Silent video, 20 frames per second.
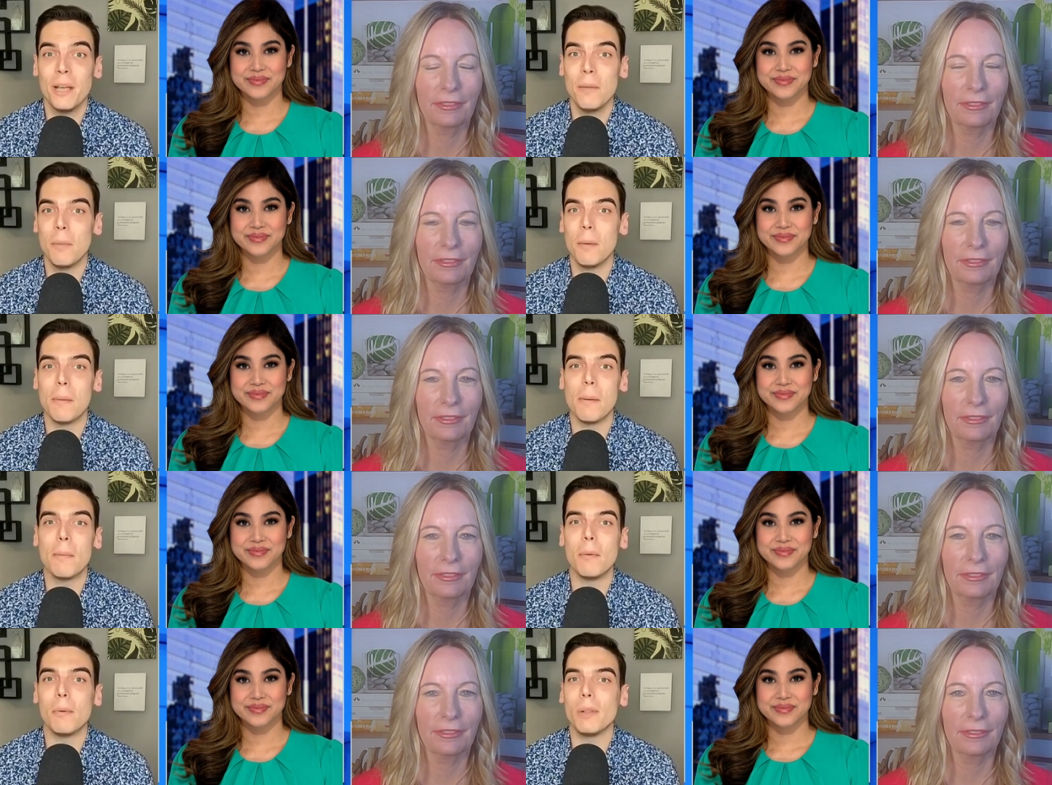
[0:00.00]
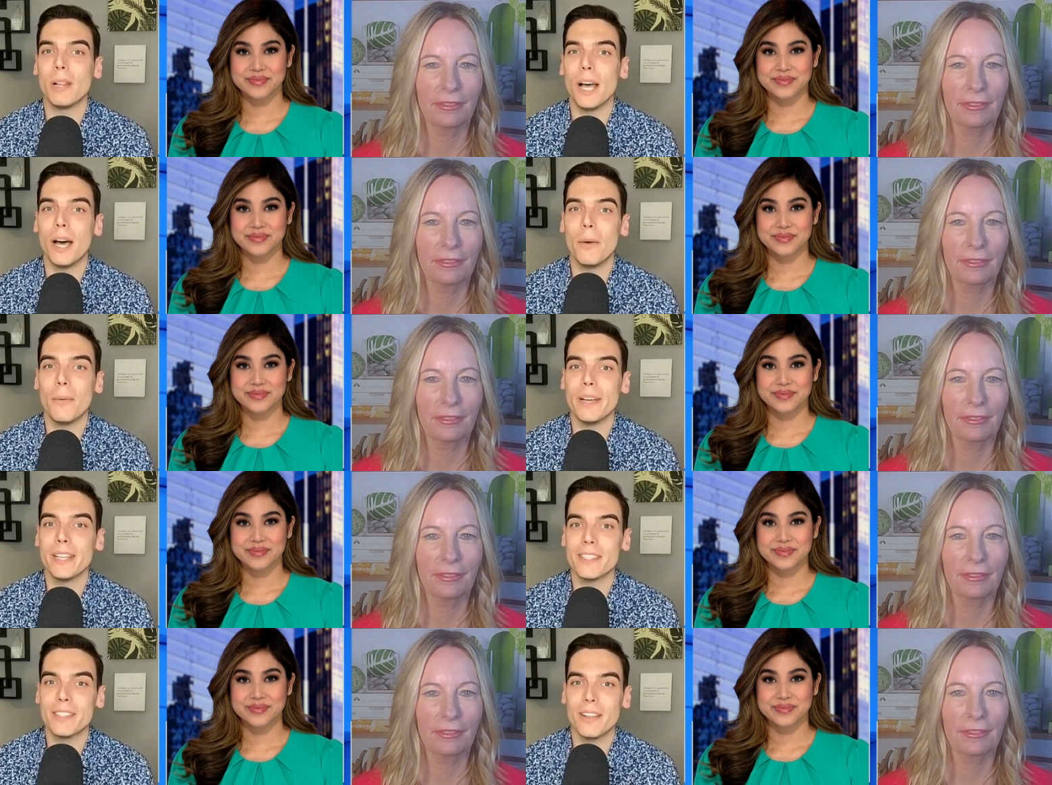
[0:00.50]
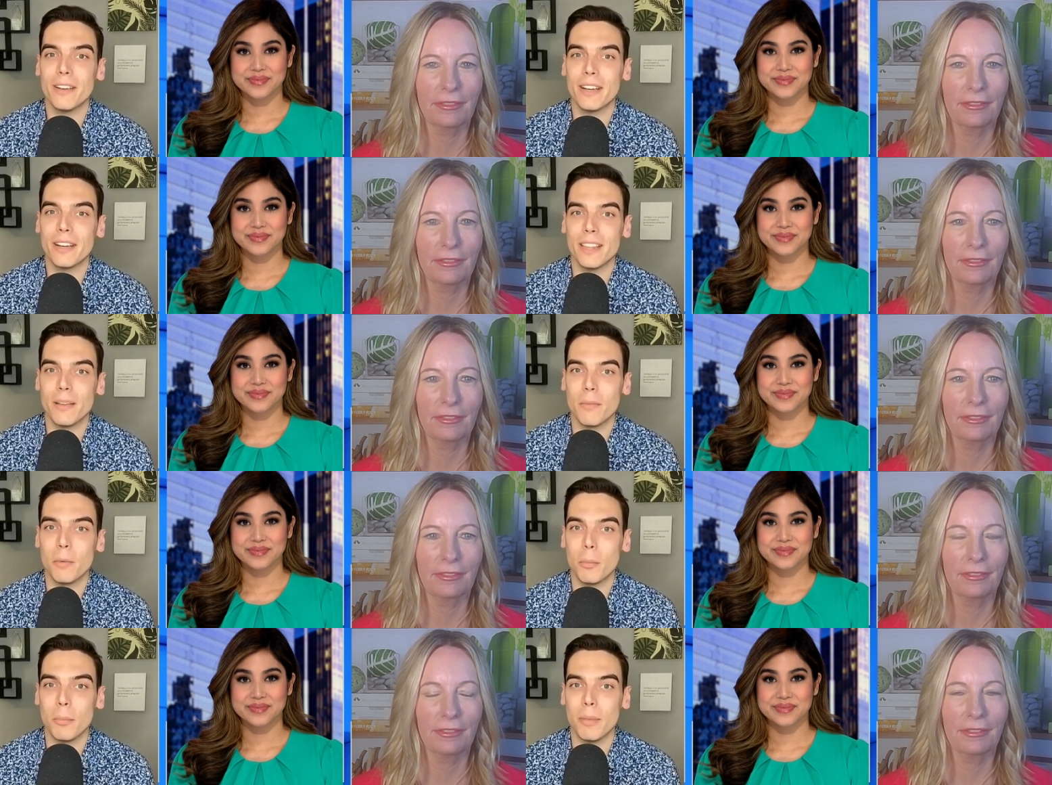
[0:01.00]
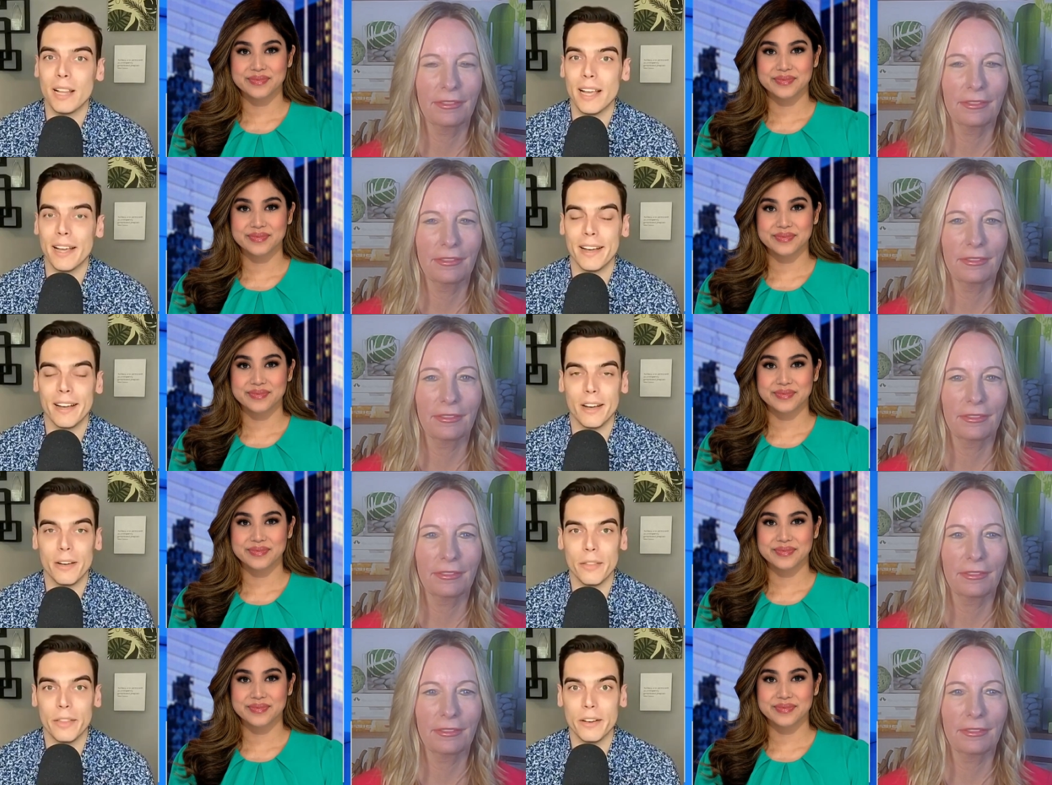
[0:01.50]
Speaker 1: but people will always look at them and be like,
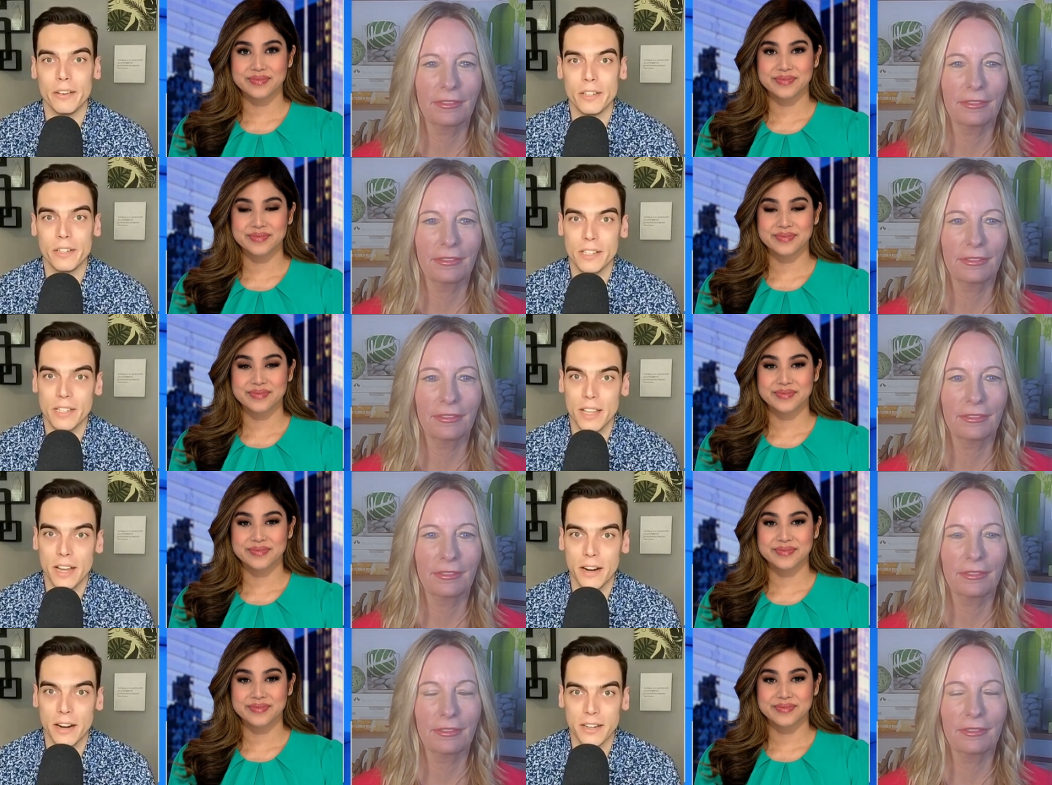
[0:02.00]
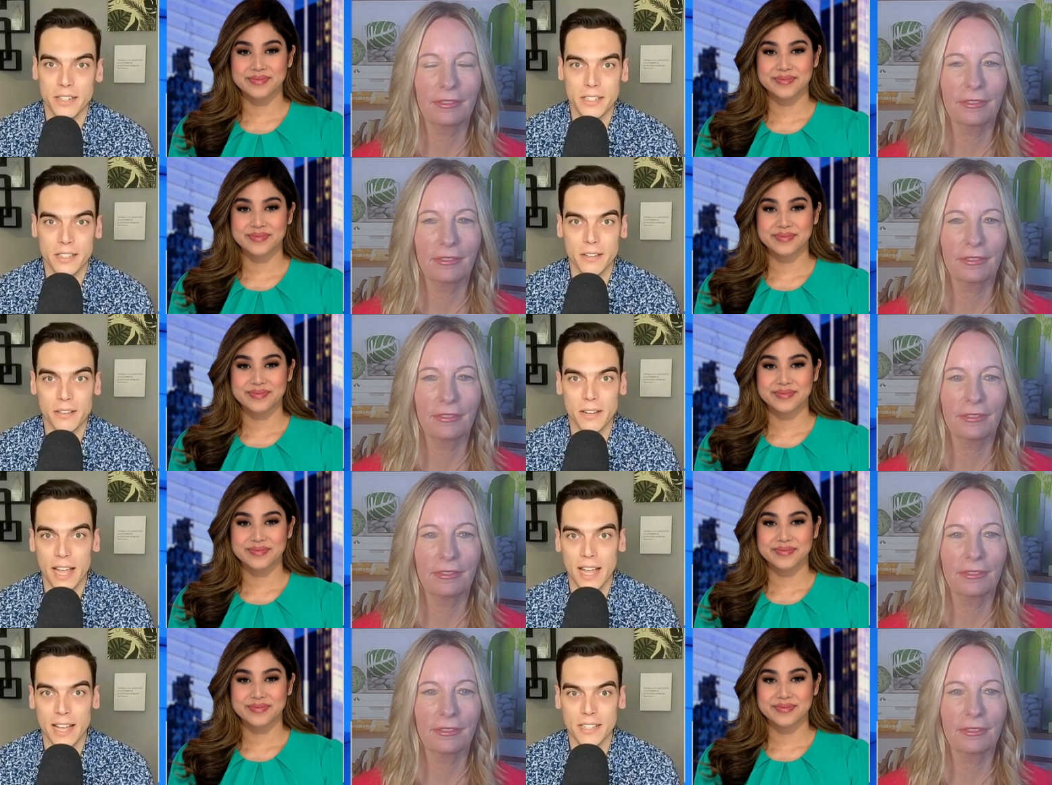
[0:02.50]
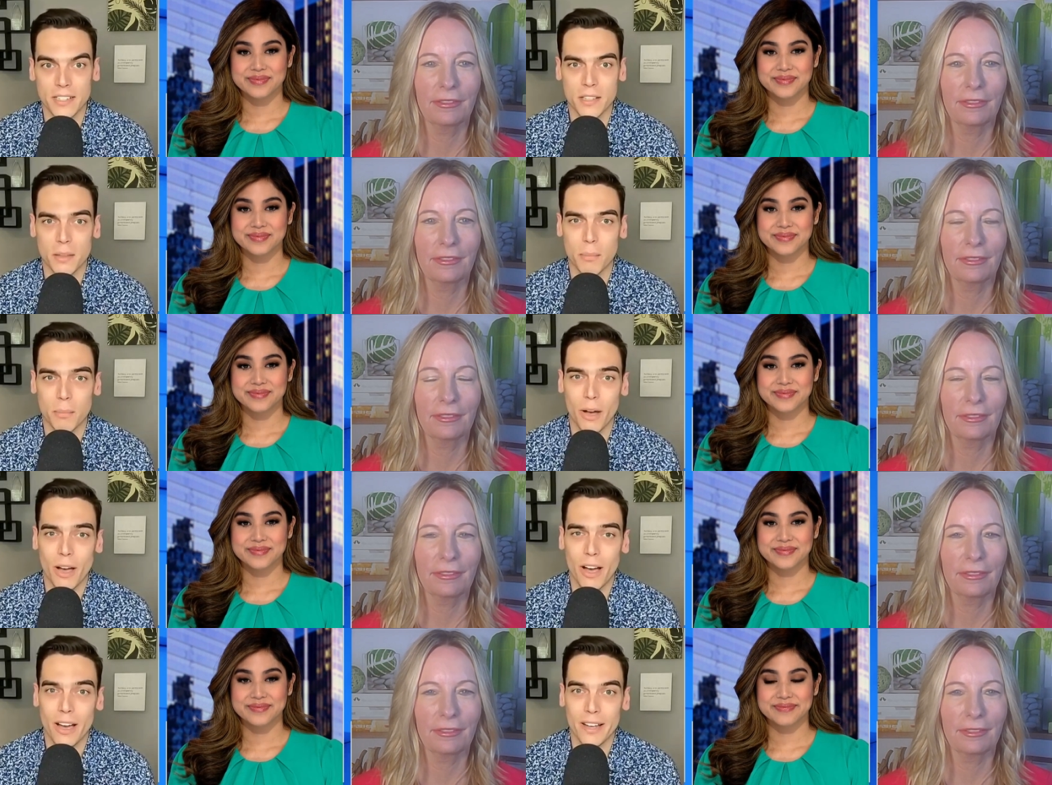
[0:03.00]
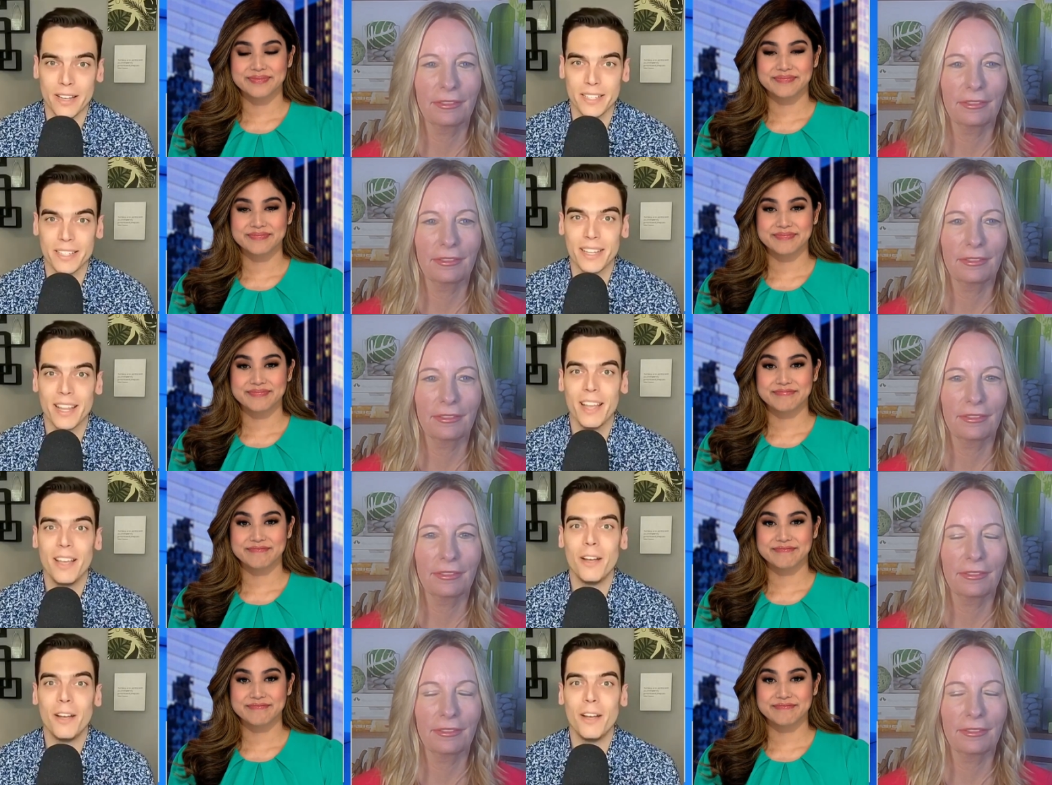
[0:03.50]
oh, they're just there because their dad's the boss